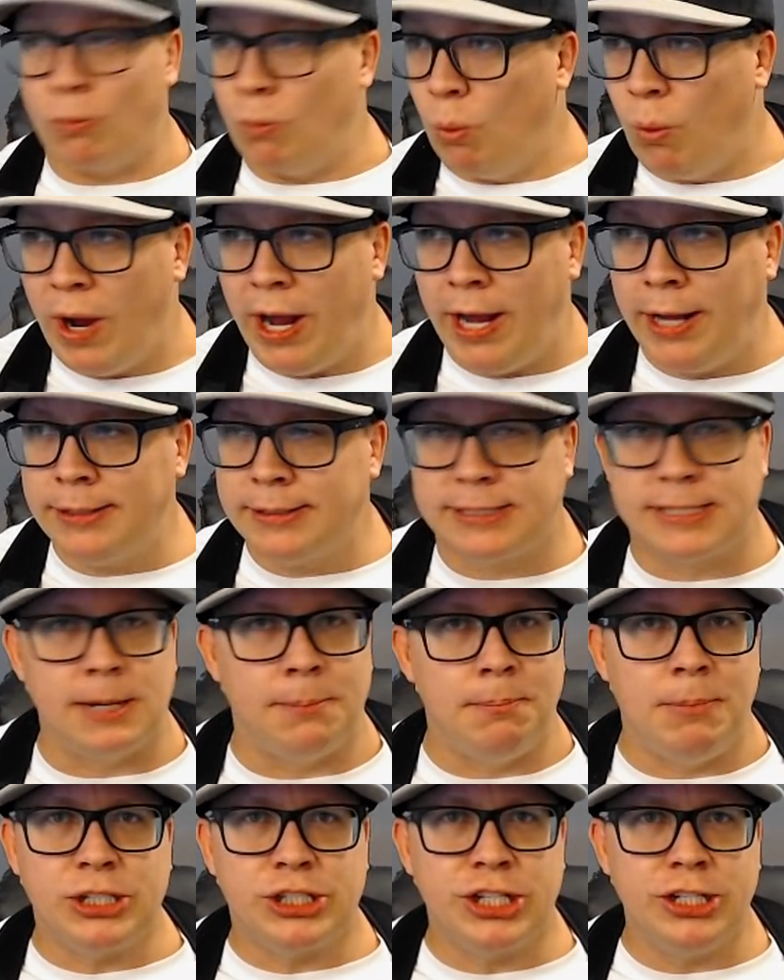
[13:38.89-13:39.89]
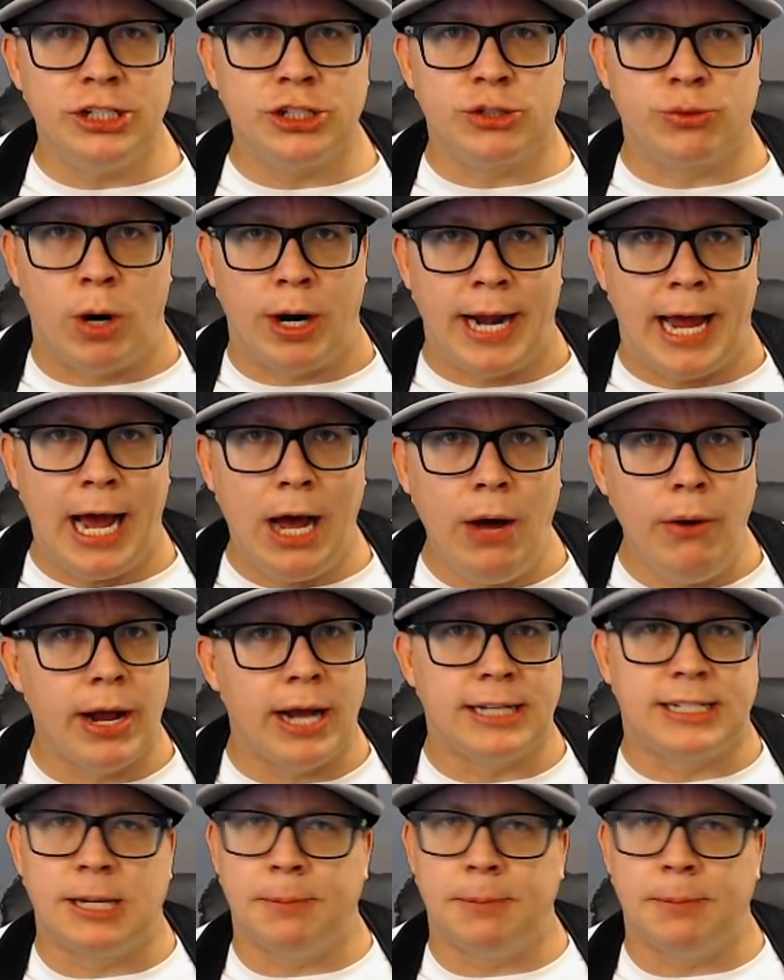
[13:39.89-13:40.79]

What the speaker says: When submissions run out,